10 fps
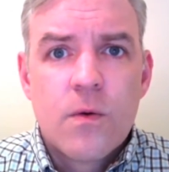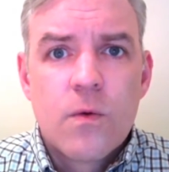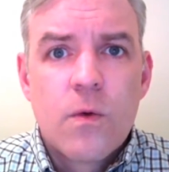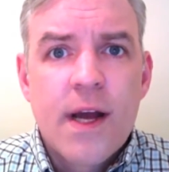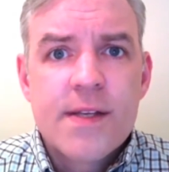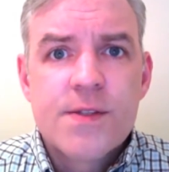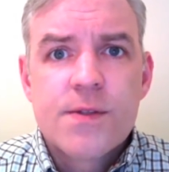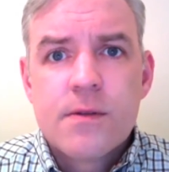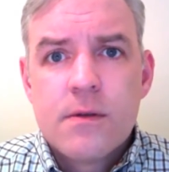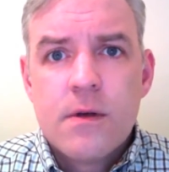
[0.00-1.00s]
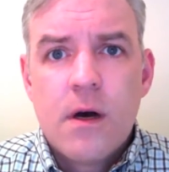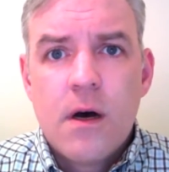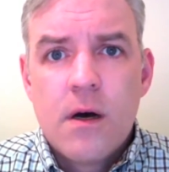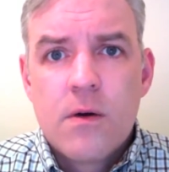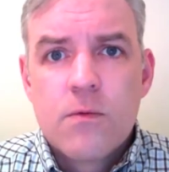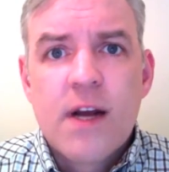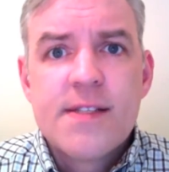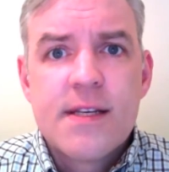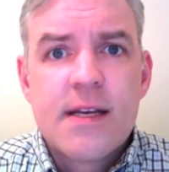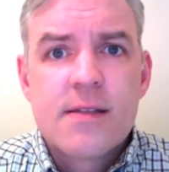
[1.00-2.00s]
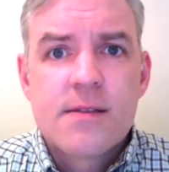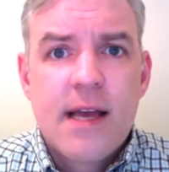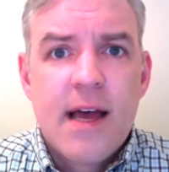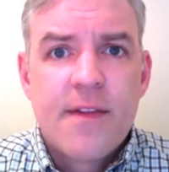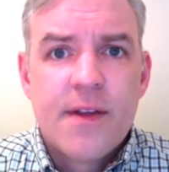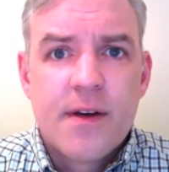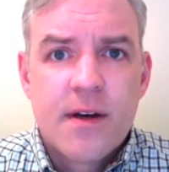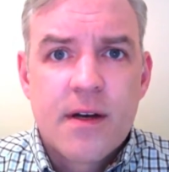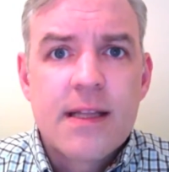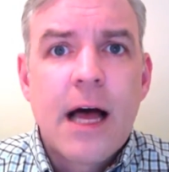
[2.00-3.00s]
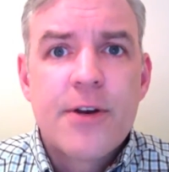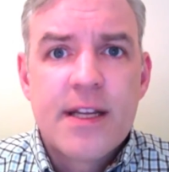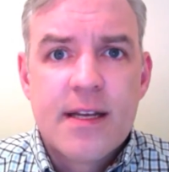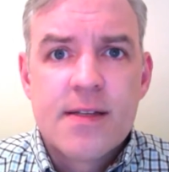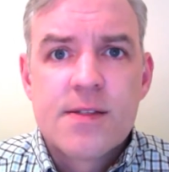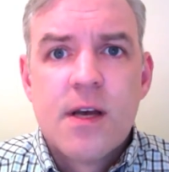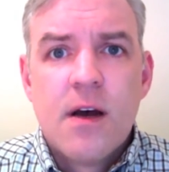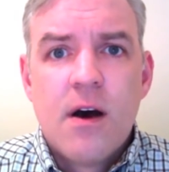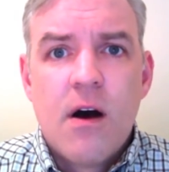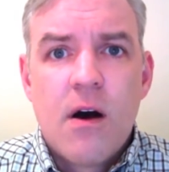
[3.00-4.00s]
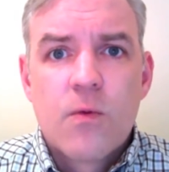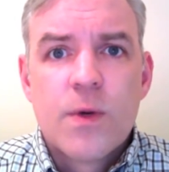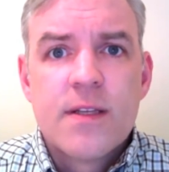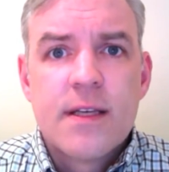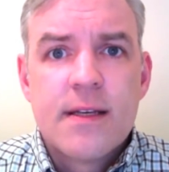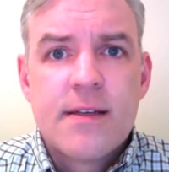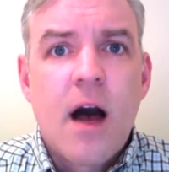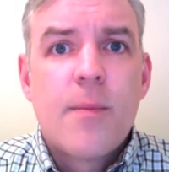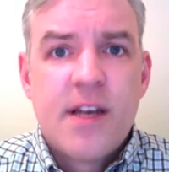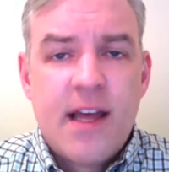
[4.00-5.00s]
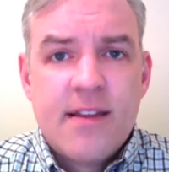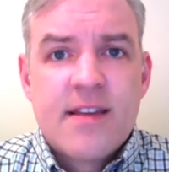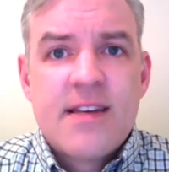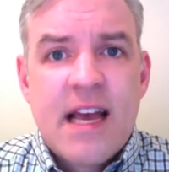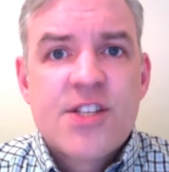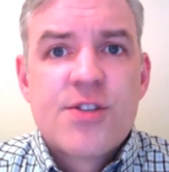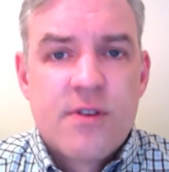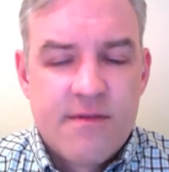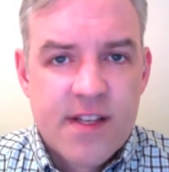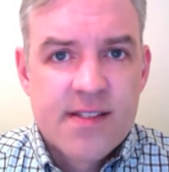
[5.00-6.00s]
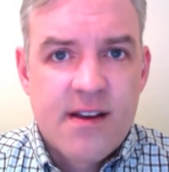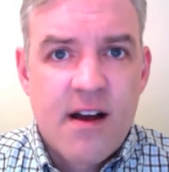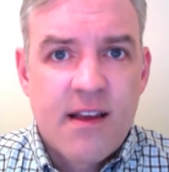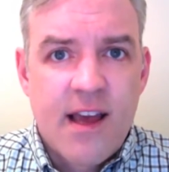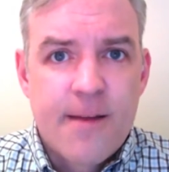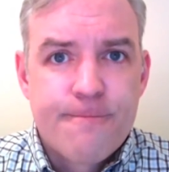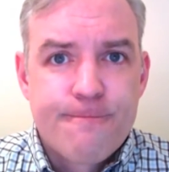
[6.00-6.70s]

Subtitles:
riciness and the cloudiness really dominate the texture of the sake.